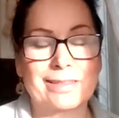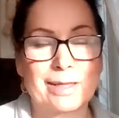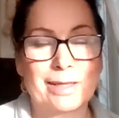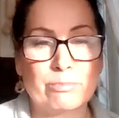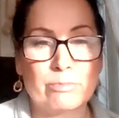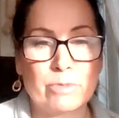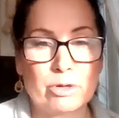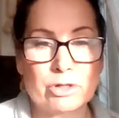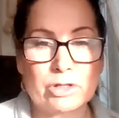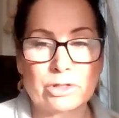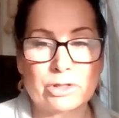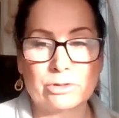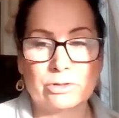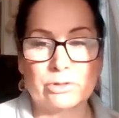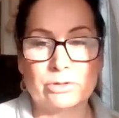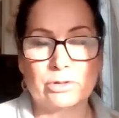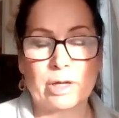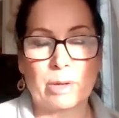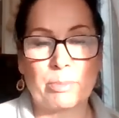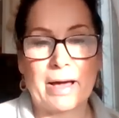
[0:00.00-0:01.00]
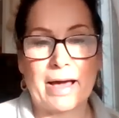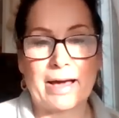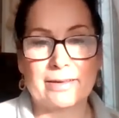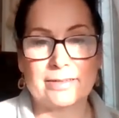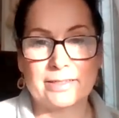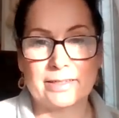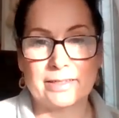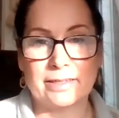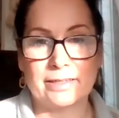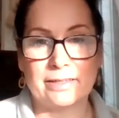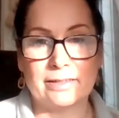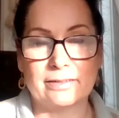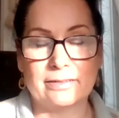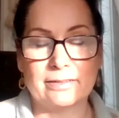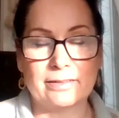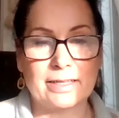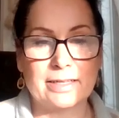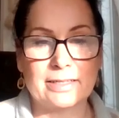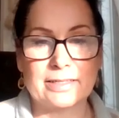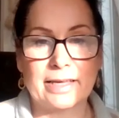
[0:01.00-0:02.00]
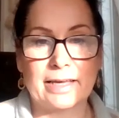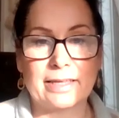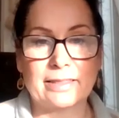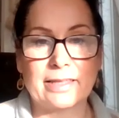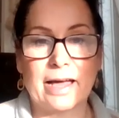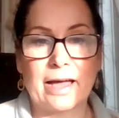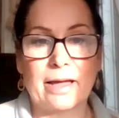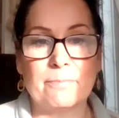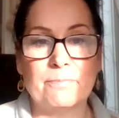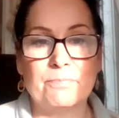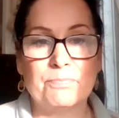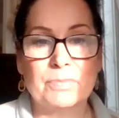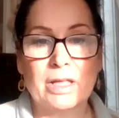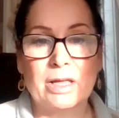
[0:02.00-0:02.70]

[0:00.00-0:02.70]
the emotional capacity and things like that.